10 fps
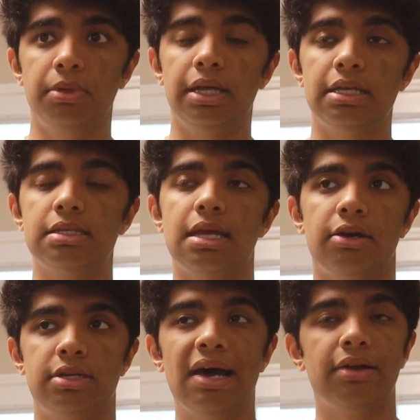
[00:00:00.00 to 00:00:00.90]
links that
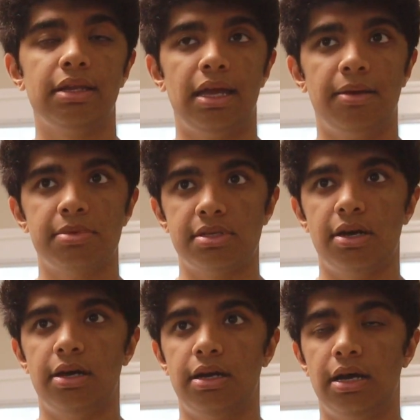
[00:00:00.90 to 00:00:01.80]
are down in the
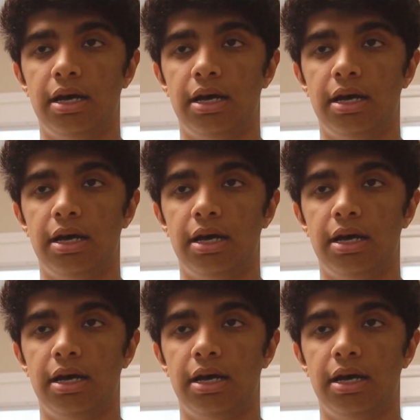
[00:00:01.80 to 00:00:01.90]
Amazon